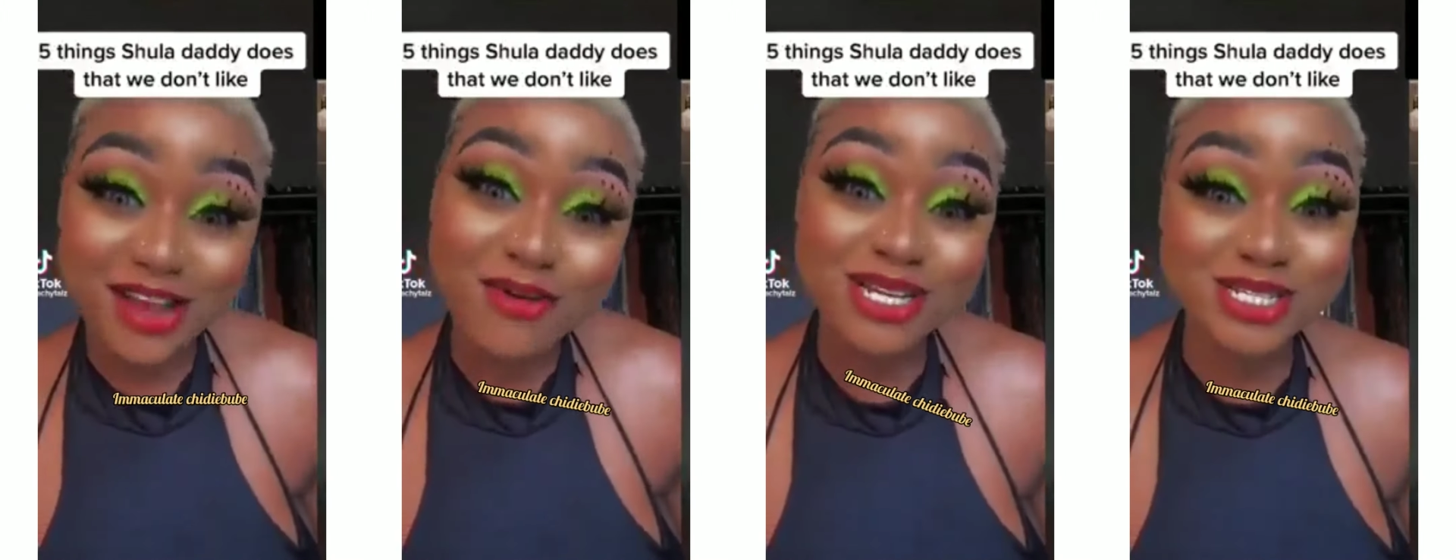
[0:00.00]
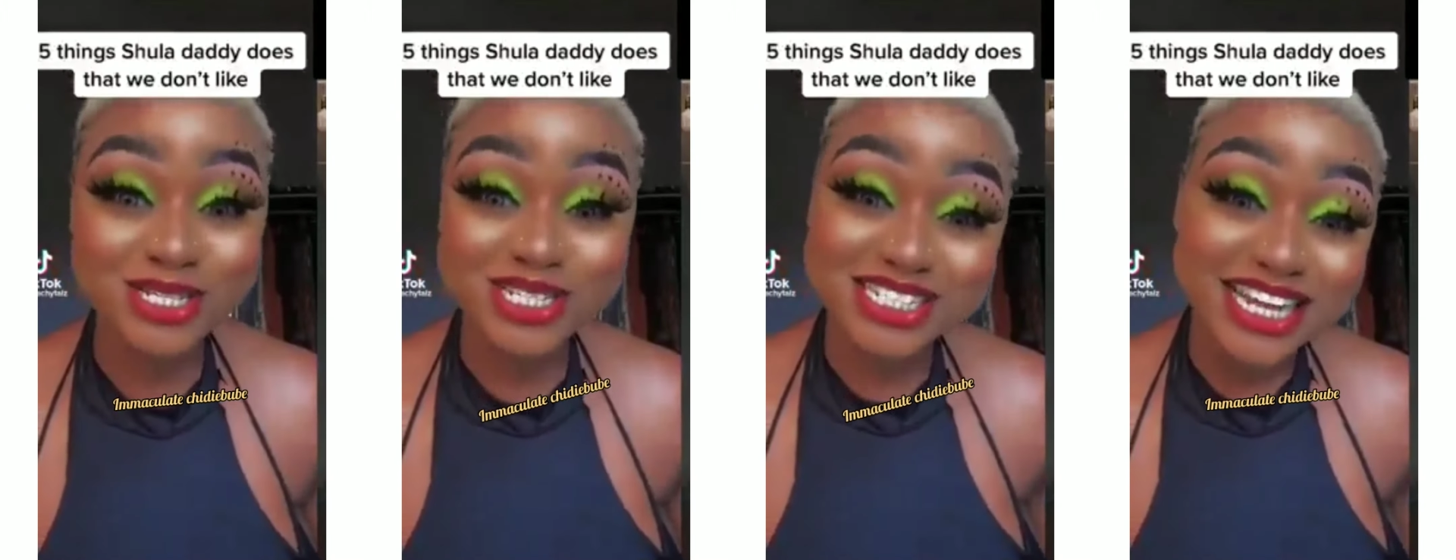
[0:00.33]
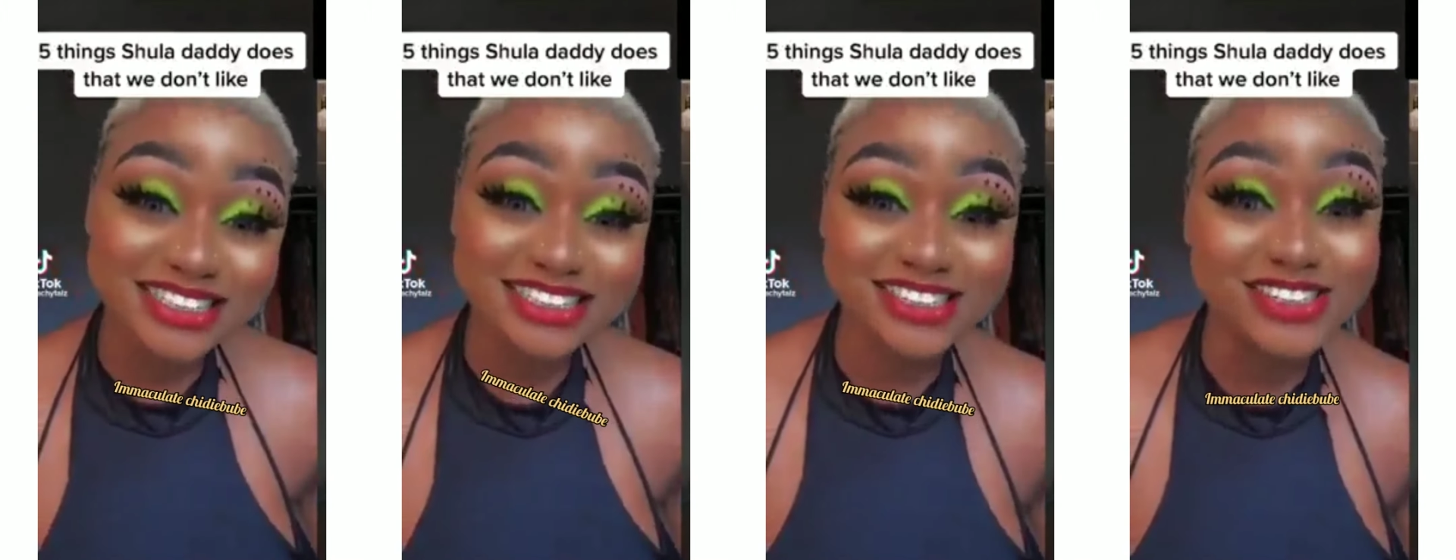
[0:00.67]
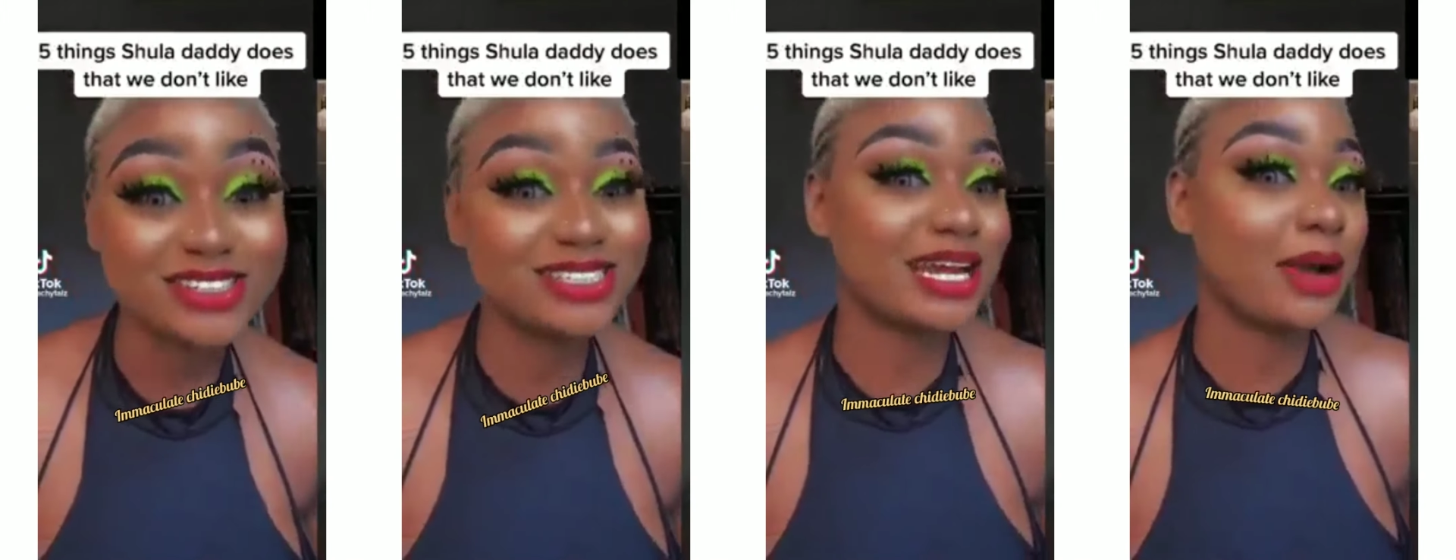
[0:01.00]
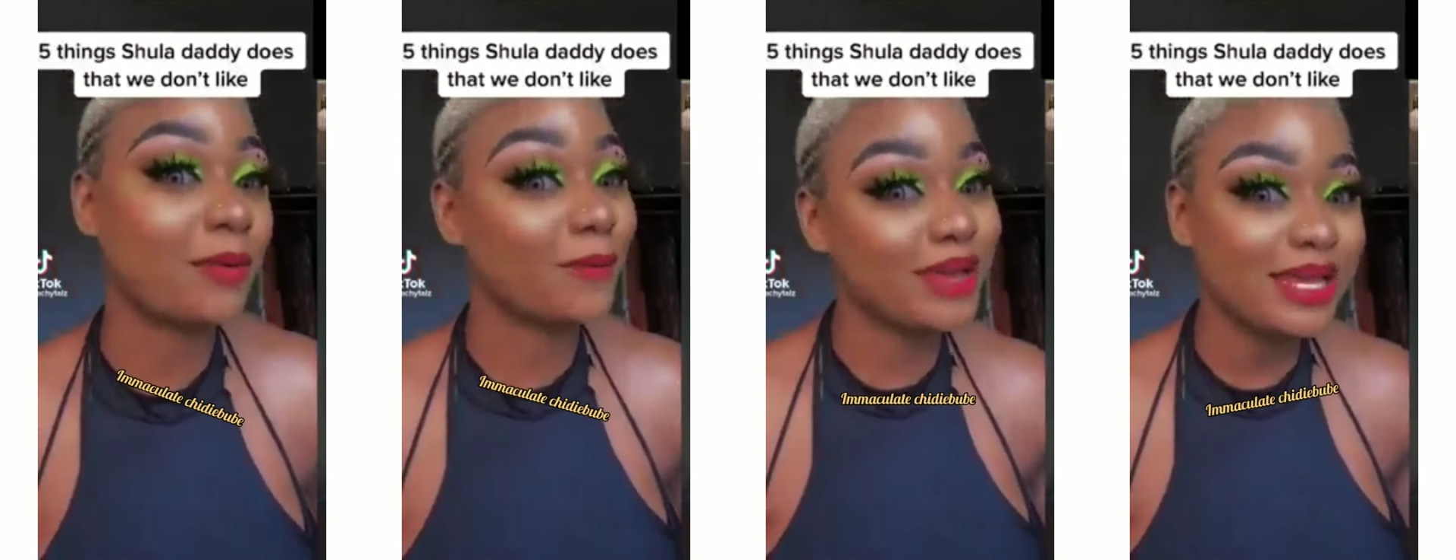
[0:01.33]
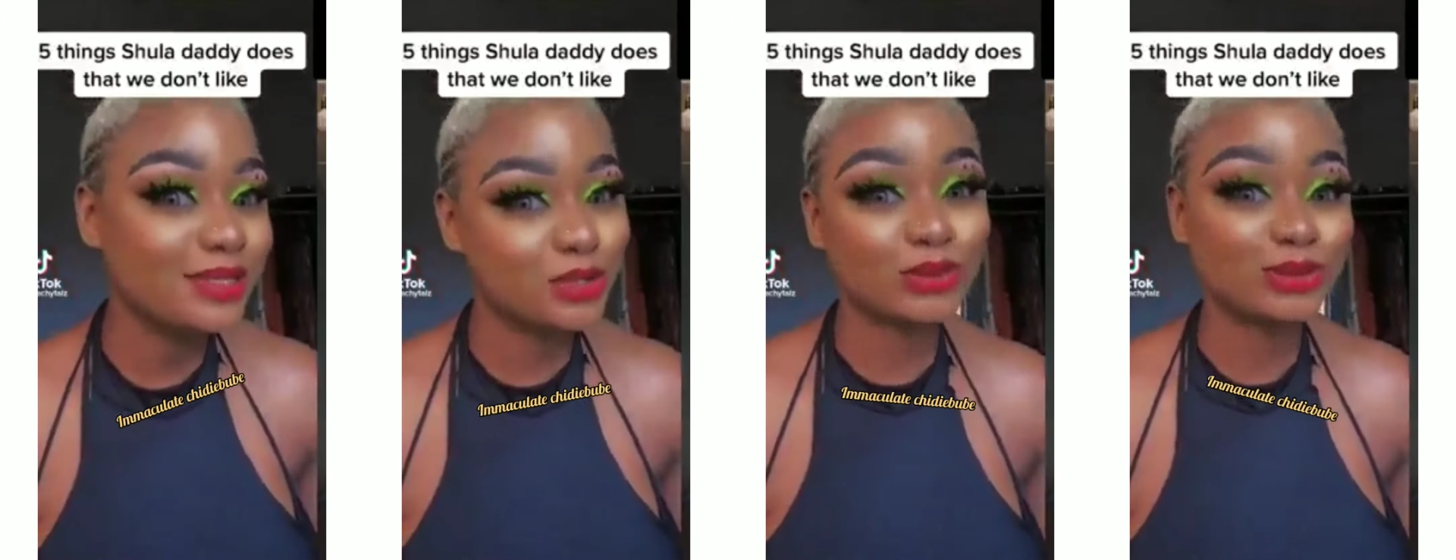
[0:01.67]
that our sugar daddy does that
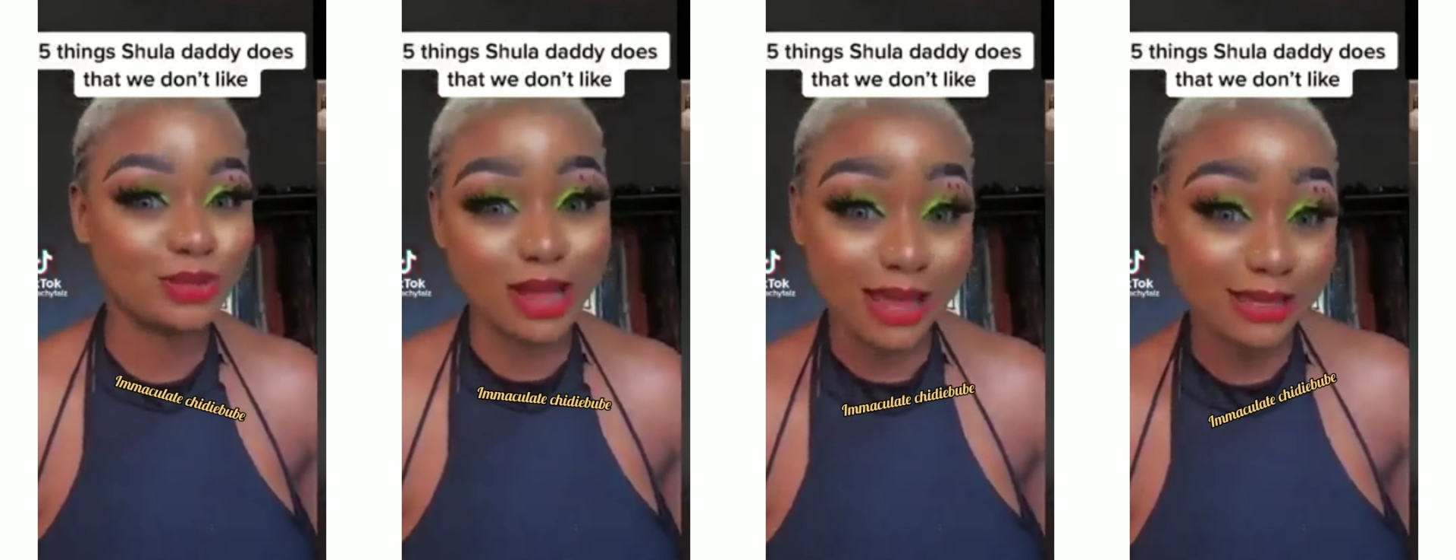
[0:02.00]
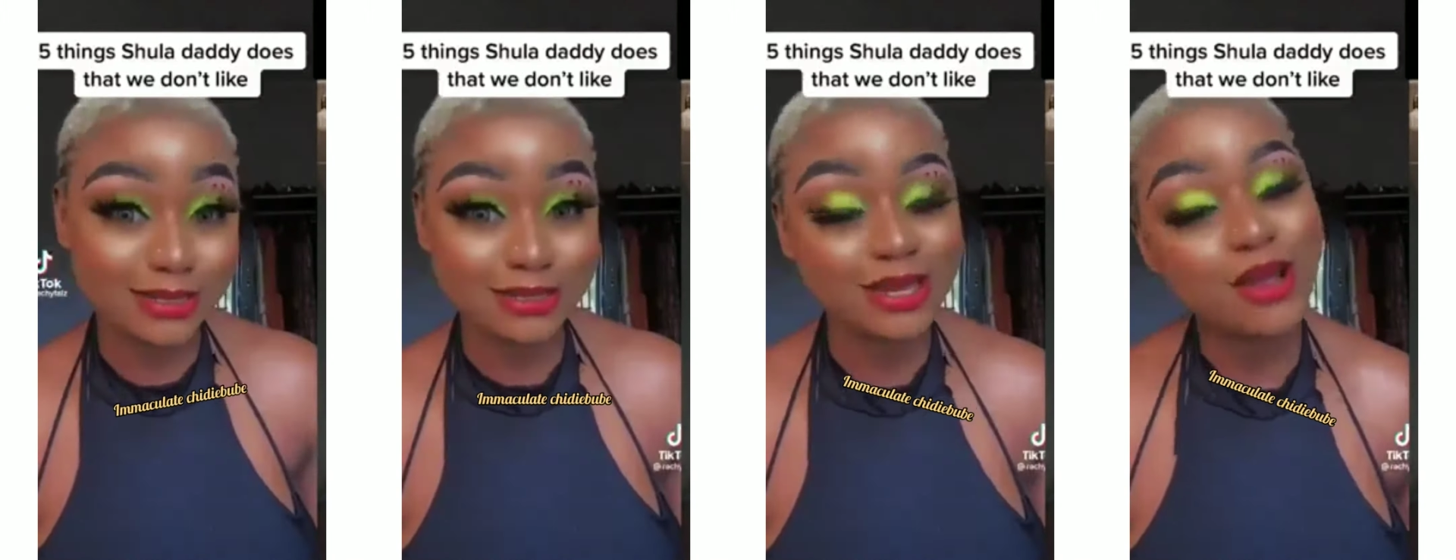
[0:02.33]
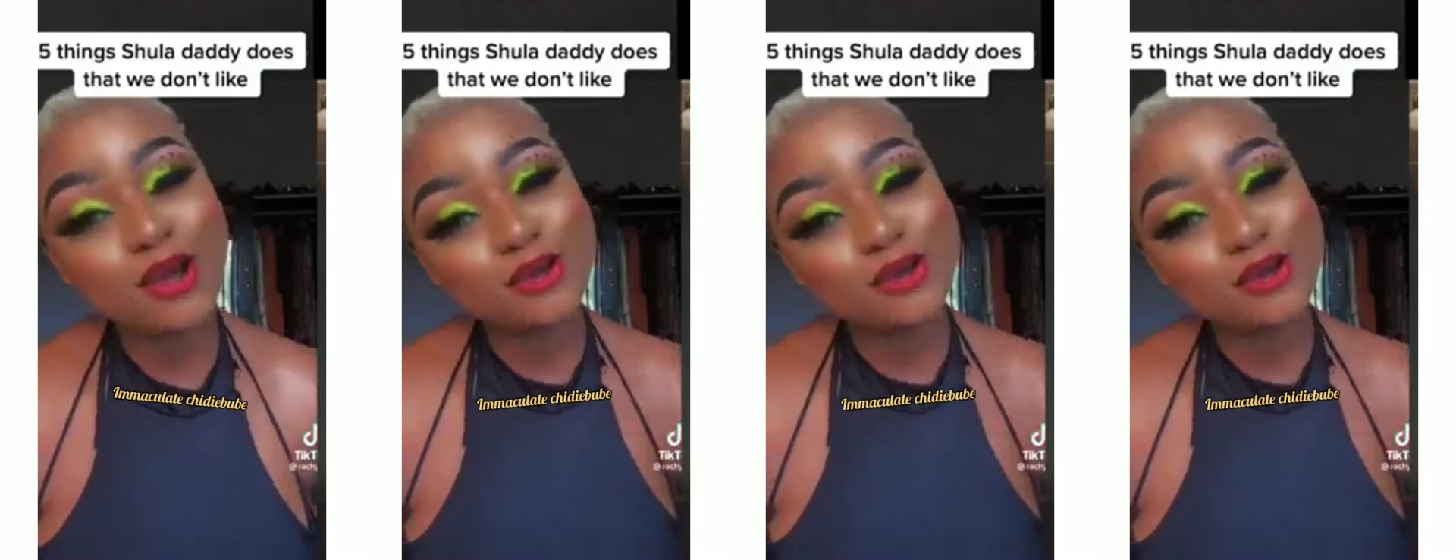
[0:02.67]
we don't like.